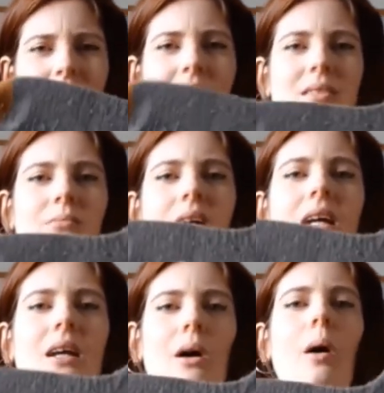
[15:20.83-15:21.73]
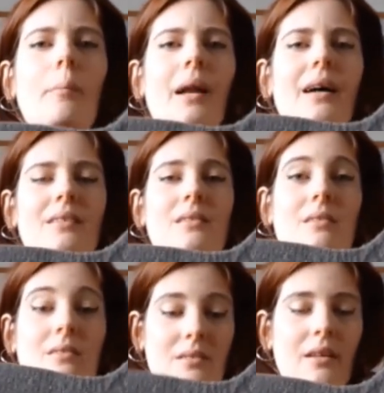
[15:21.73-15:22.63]
It's a really complex,
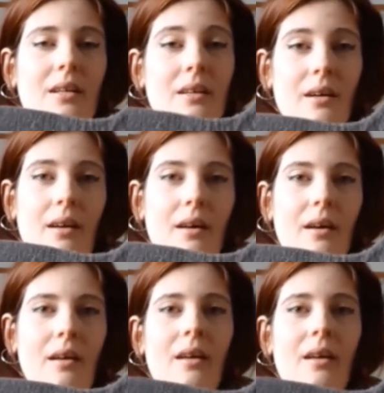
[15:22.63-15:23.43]
stunning colour.